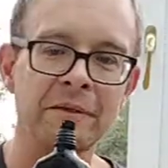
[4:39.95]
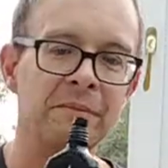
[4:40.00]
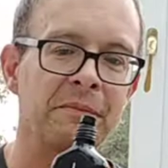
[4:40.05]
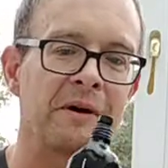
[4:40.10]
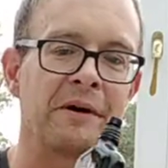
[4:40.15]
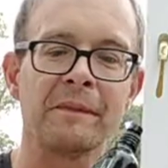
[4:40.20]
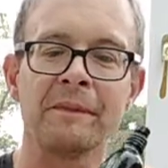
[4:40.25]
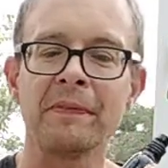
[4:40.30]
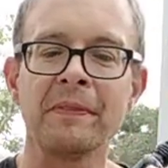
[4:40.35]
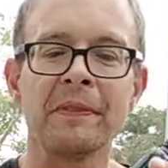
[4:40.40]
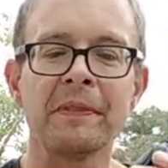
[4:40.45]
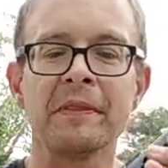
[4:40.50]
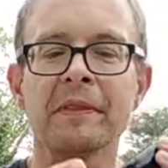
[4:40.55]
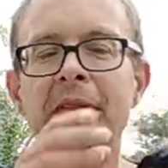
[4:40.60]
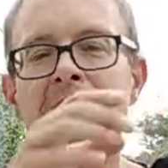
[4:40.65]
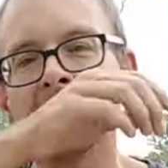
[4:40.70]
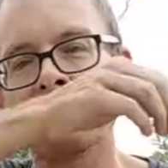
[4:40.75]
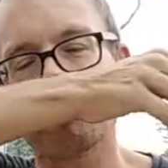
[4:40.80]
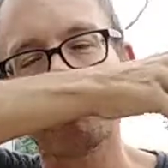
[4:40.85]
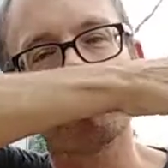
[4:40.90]
But
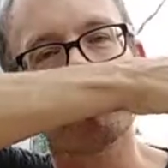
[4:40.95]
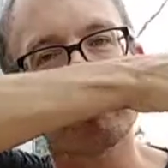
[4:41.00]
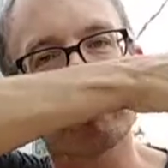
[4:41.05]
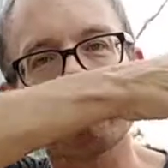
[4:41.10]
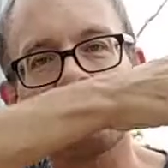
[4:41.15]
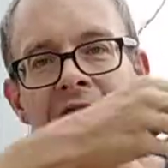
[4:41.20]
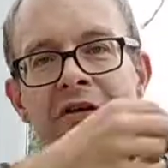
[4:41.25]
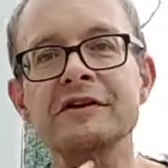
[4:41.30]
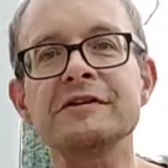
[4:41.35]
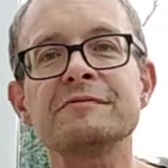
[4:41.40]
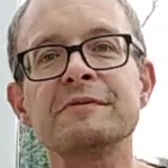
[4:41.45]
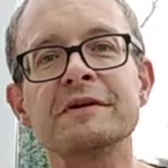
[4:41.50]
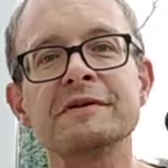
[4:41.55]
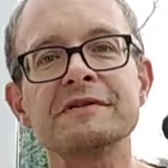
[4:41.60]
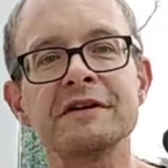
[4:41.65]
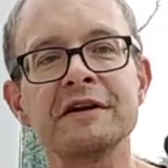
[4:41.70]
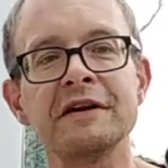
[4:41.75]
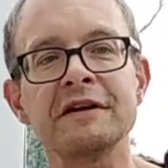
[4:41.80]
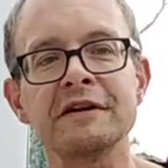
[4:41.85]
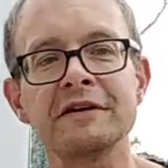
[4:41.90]
this one's a
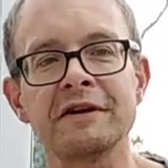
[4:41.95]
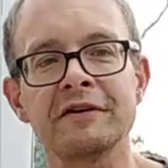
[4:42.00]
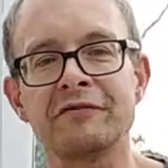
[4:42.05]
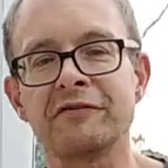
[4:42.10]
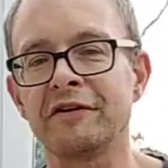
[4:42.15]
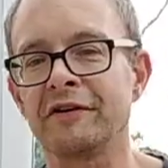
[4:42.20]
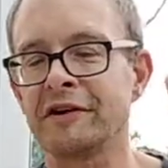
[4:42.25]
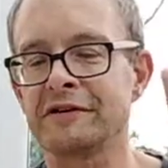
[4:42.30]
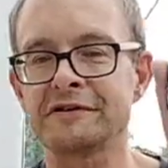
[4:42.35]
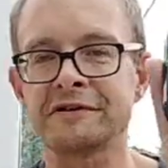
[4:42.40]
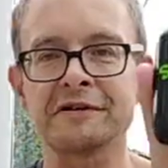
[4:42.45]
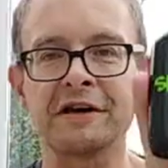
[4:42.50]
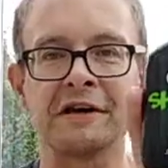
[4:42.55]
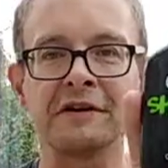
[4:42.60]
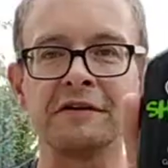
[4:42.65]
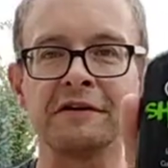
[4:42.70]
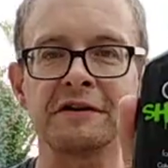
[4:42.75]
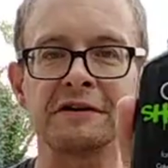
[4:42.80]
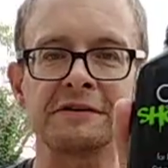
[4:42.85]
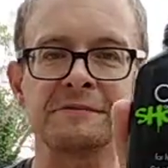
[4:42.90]
little different, as I say,
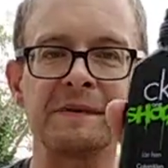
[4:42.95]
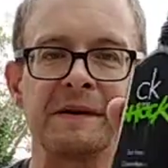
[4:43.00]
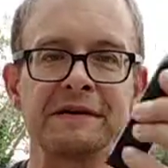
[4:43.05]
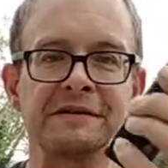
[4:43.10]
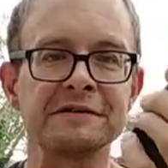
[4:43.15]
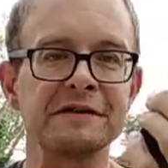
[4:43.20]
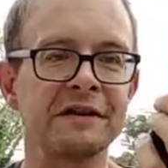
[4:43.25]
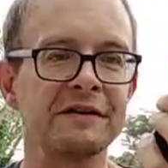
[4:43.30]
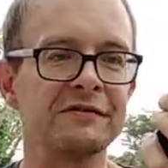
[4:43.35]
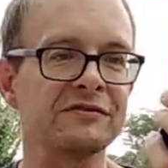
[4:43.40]
not expensive.